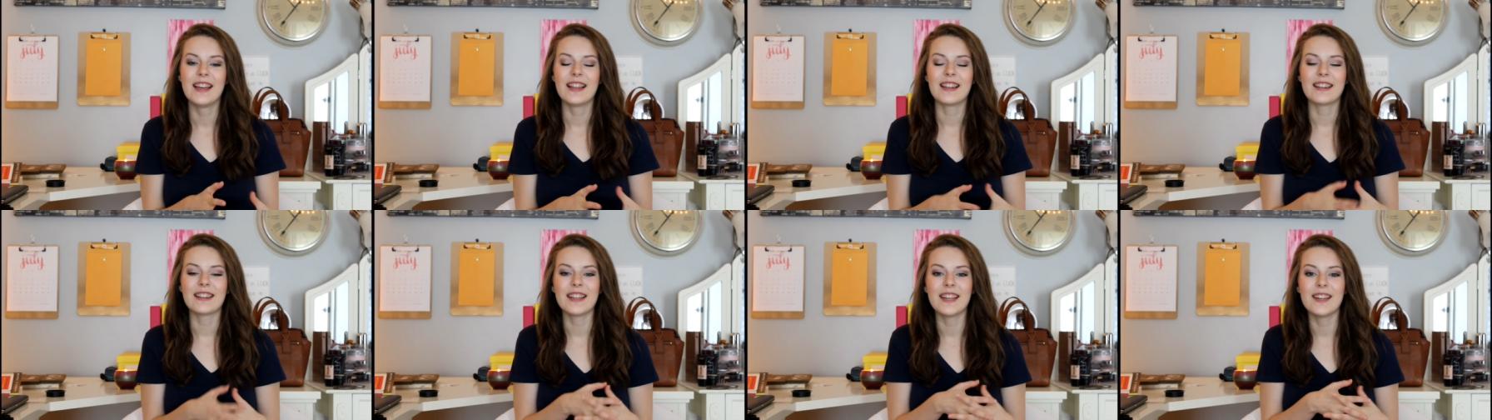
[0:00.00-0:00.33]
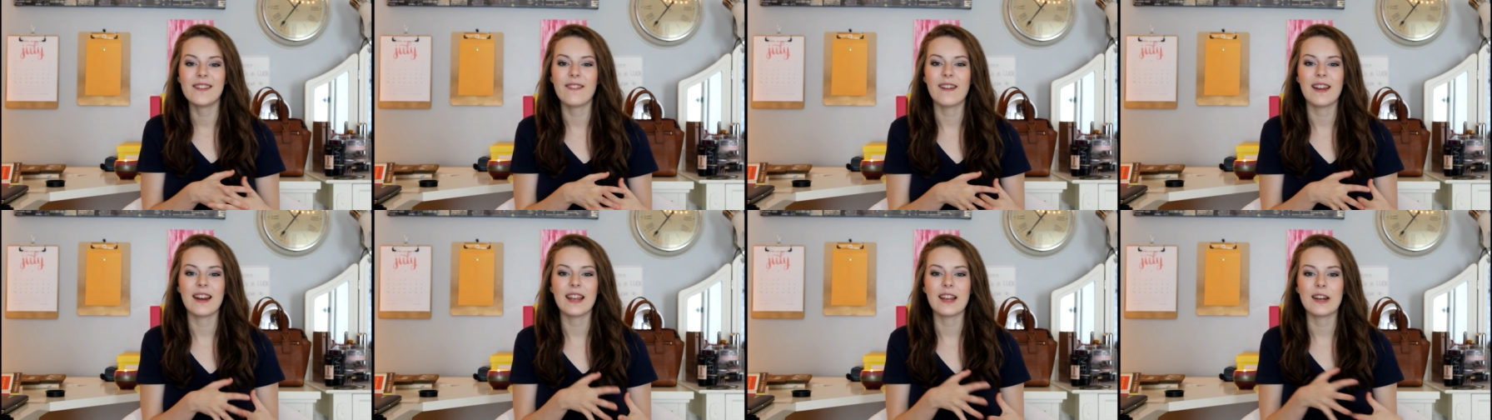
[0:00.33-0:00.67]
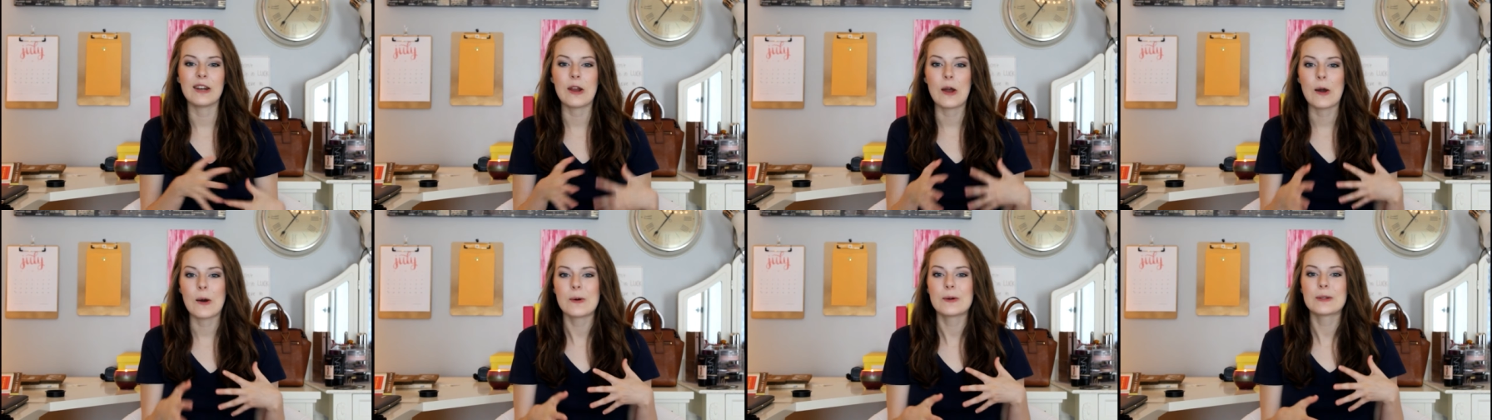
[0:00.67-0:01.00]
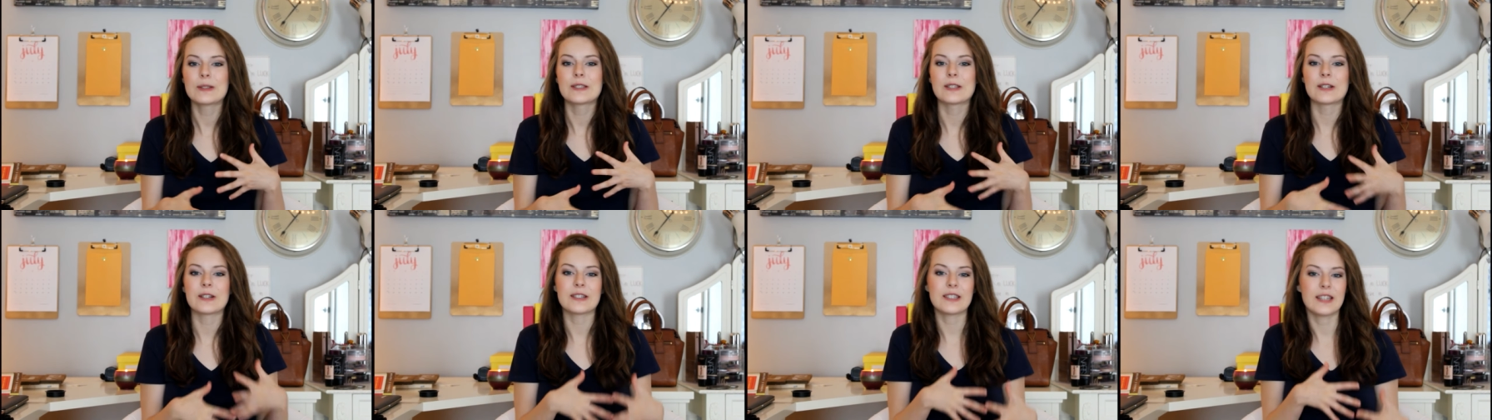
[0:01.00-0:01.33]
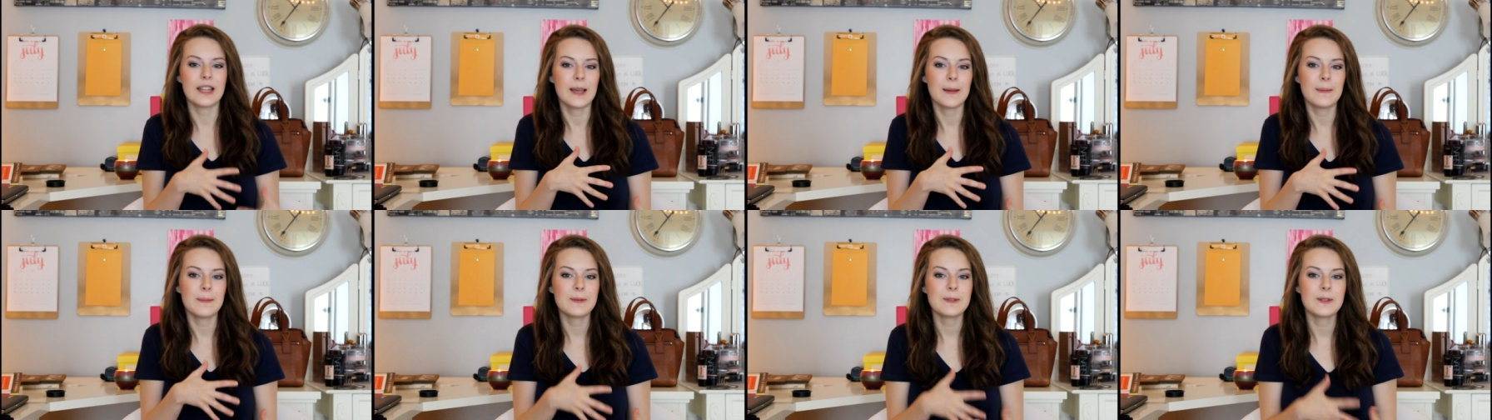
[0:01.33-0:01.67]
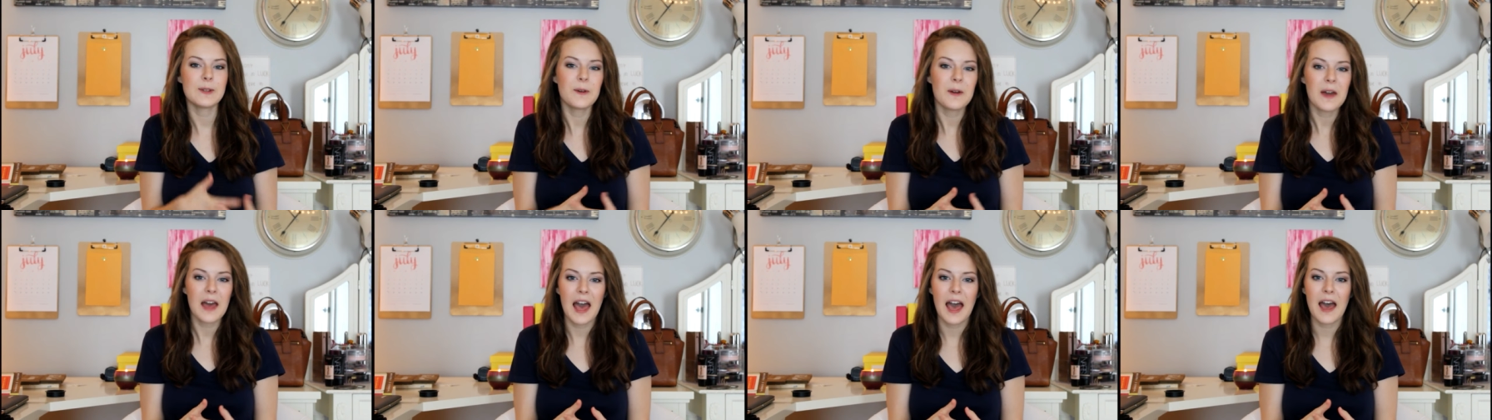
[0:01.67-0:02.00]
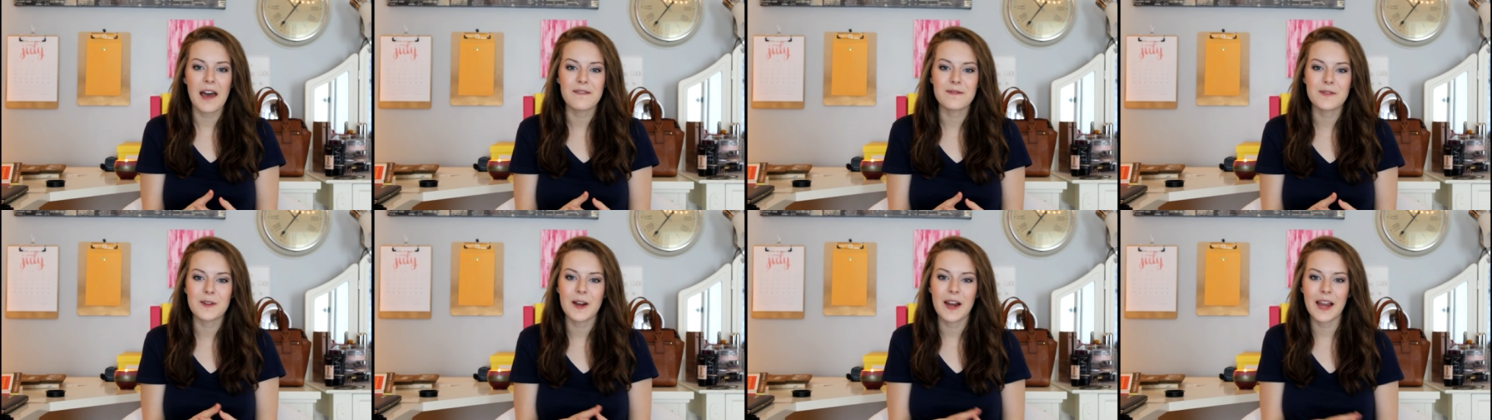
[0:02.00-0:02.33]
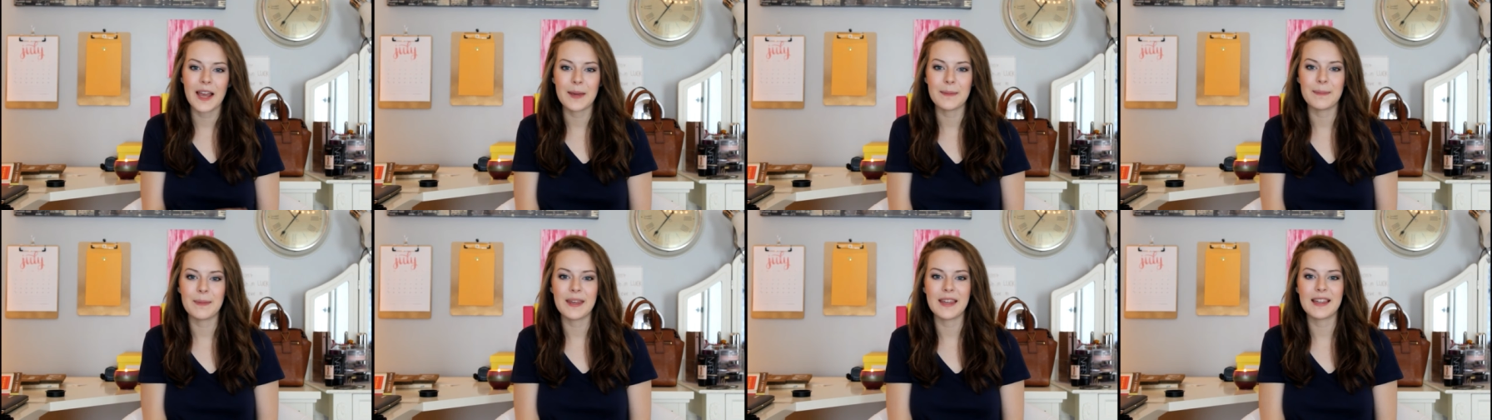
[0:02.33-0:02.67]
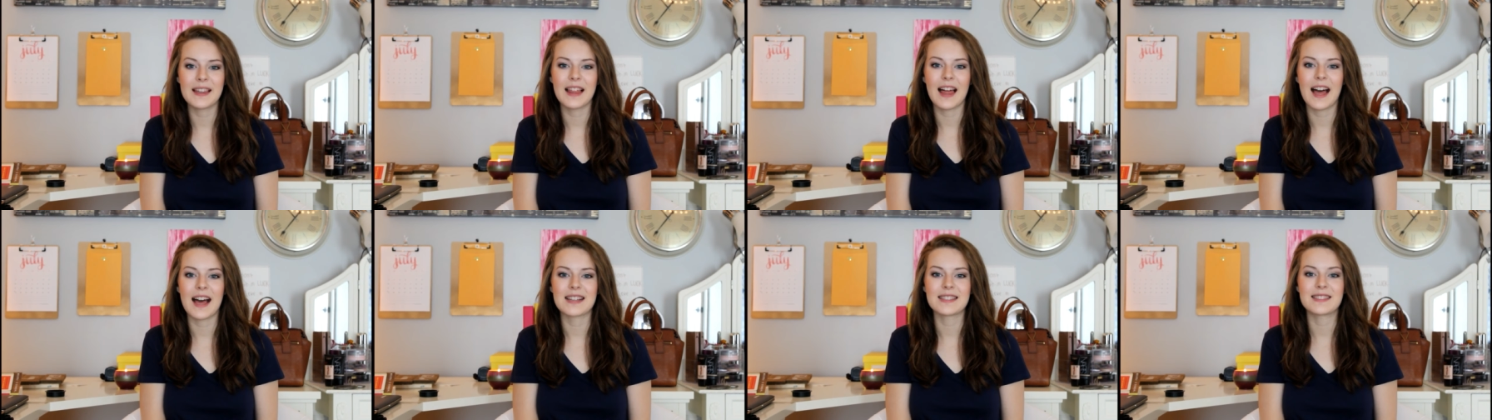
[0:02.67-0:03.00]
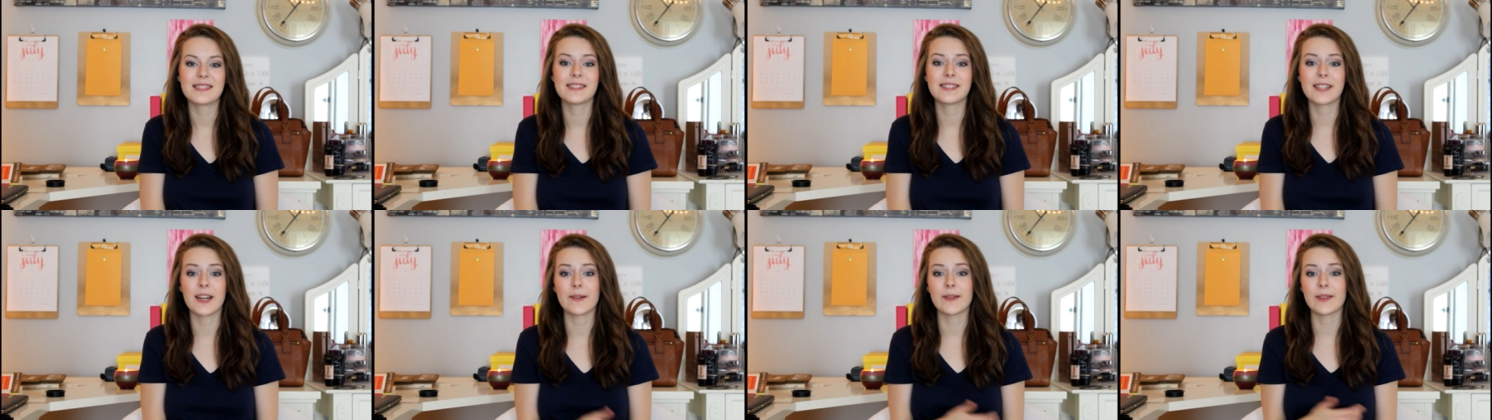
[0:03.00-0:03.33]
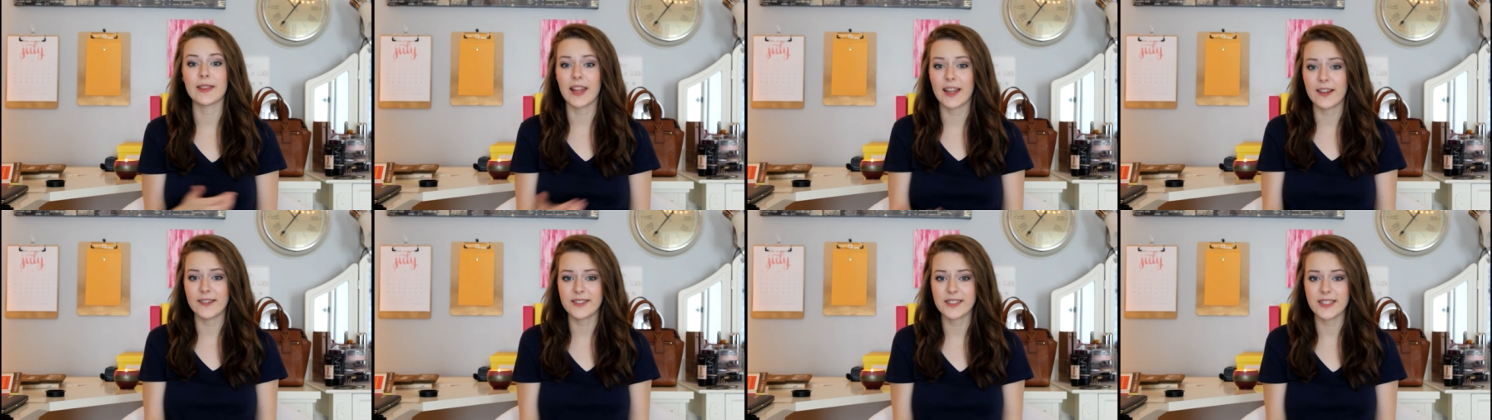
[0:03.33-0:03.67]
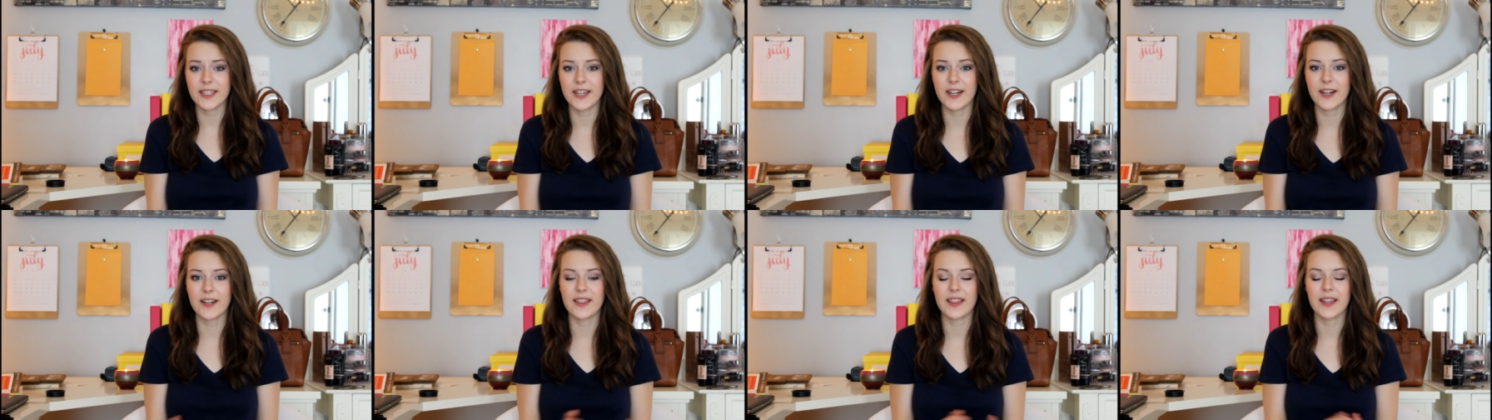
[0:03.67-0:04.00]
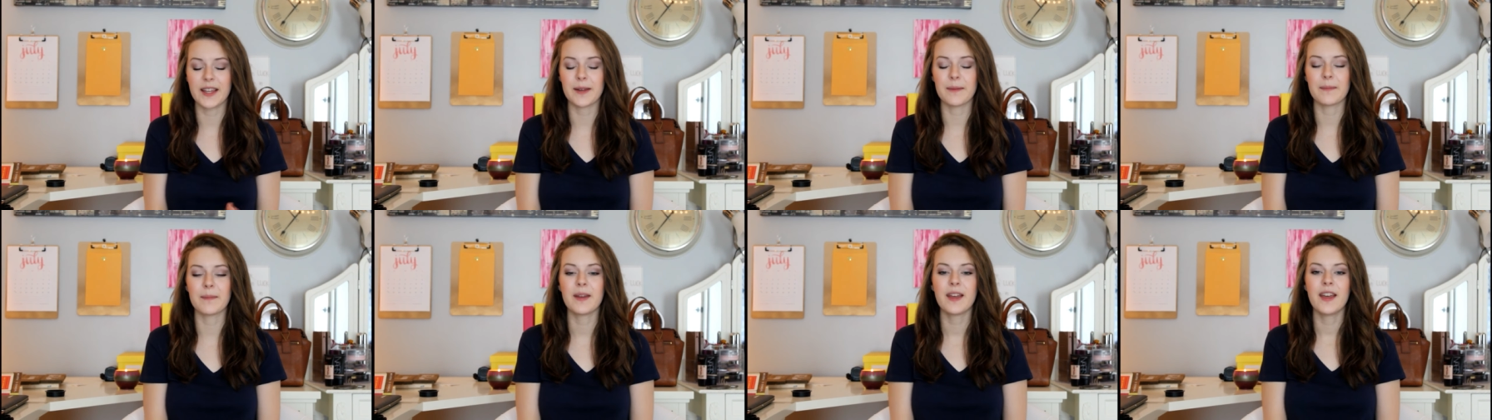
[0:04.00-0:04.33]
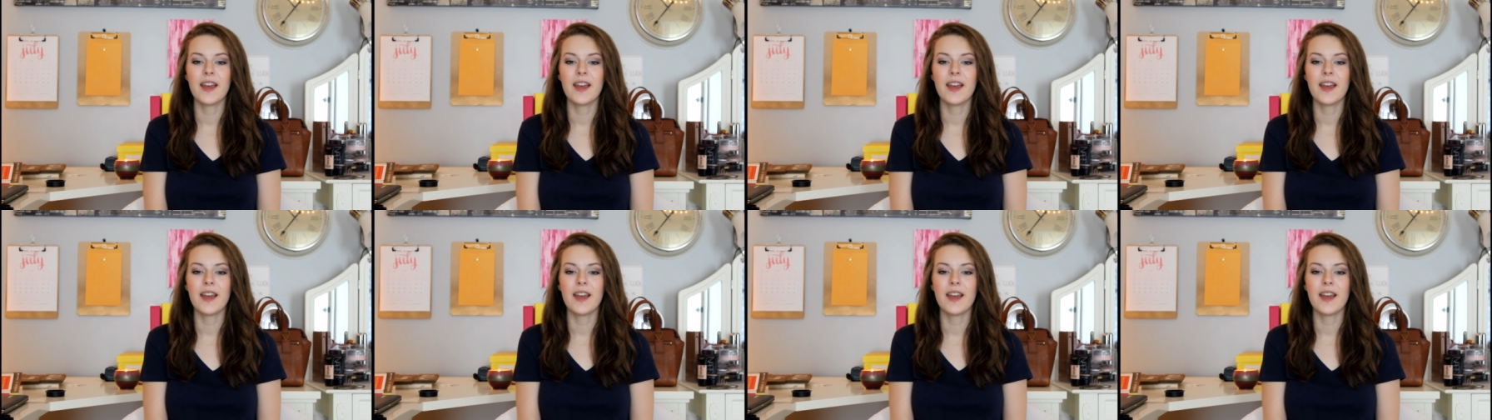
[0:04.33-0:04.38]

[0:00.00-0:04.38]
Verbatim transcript: leave any notes or tips you have for AP classes. I would love to hear them.